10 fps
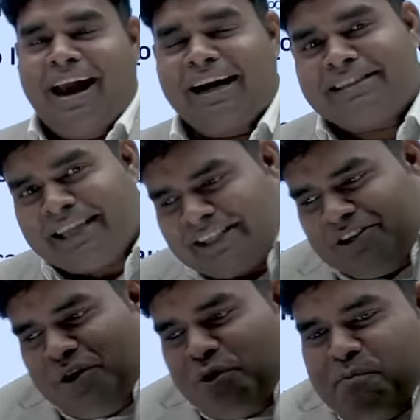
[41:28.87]
And since
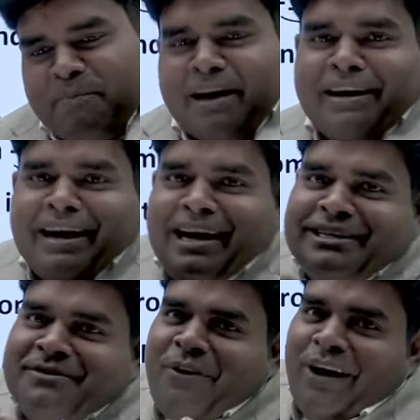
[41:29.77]
your room partner
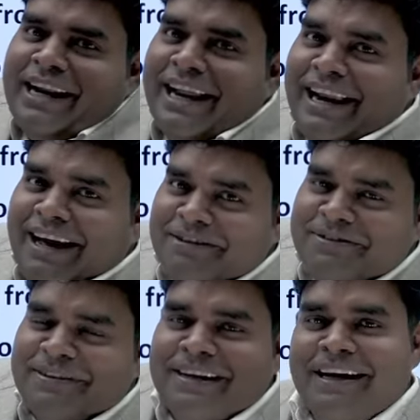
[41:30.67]
has fallen in
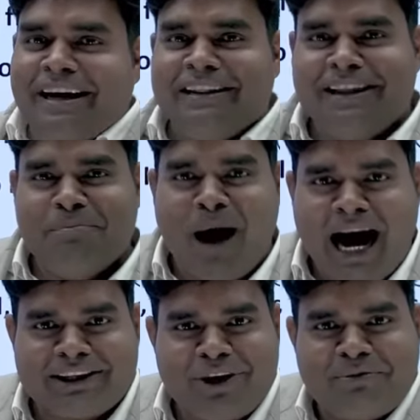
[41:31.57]
love, the
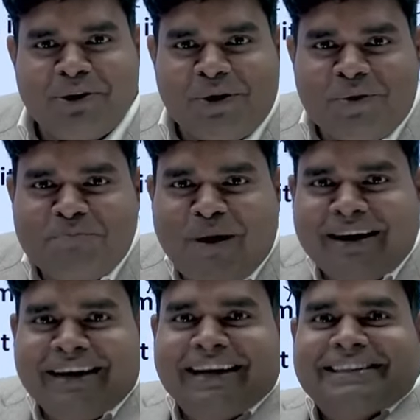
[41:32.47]
marks of your room
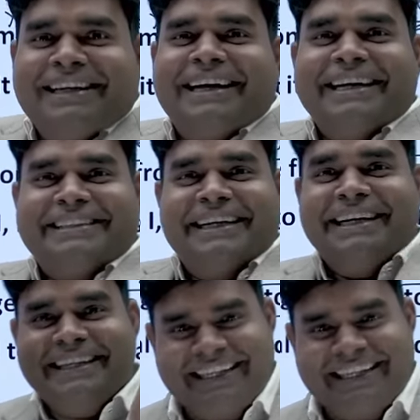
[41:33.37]
partner is increasing.